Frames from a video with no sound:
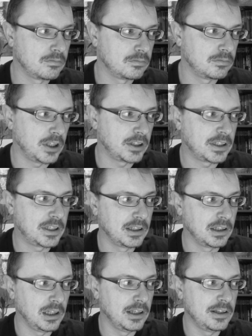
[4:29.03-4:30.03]
that
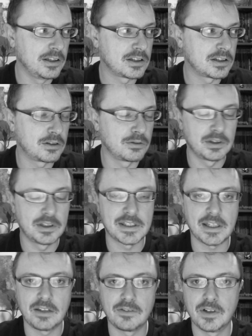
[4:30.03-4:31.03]
can lead to
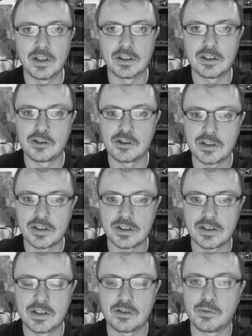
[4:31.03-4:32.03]
disadvantageous
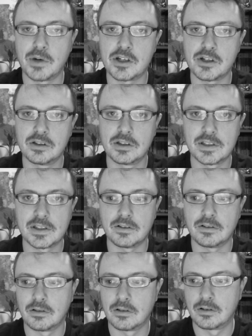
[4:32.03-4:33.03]
situations,
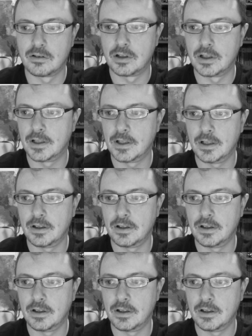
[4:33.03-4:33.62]
or